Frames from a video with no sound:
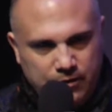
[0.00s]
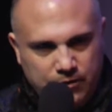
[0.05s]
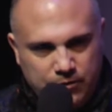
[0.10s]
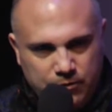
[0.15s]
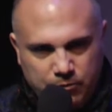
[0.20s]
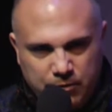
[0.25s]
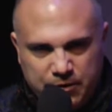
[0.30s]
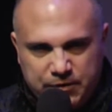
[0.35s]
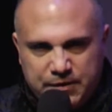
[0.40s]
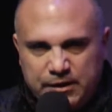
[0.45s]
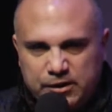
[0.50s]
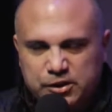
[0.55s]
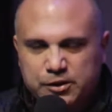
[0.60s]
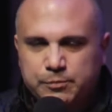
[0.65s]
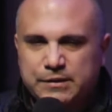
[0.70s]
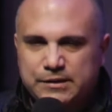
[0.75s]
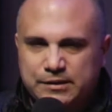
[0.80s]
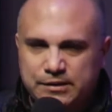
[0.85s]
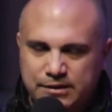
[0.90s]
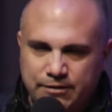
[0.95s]
with their
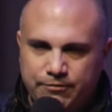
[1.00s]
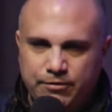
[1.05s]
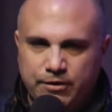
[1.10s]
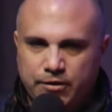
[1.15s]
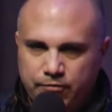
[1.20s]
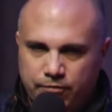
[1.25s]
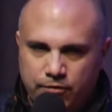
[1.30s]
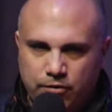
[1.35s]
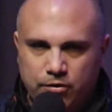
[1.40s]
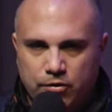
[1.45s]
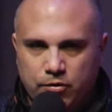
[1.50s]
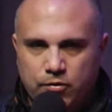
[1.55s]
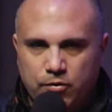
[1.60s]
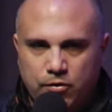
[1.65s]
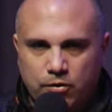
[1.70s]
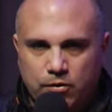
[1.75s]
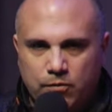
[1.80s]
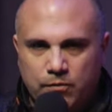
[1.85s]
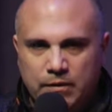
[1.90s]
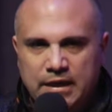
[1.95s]
specific
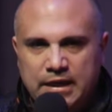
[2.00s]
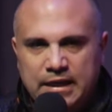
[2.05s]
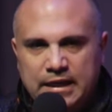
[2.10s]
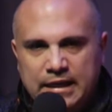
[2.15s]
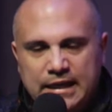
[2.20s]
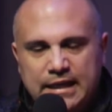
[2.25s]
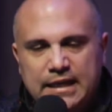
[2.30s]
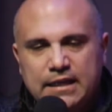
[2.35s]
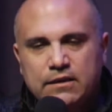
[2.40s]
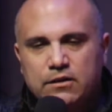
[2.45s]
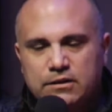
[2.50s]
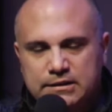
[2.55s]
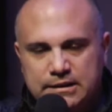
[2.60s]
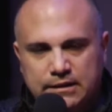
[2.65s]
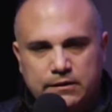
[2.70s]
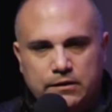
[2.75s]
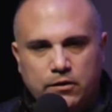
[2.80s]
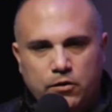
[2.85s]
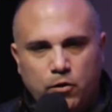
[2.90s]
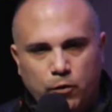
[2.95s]
vertical, he looked
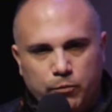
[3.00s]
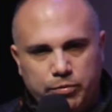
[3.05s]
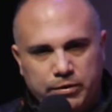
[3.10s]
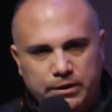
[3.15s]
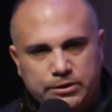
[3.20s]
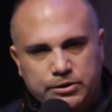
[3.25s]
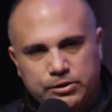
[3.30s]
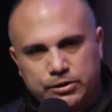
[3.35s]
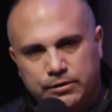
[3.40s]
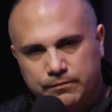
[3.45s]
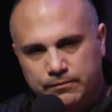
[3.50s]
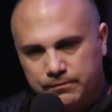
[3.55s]
at the whole picture.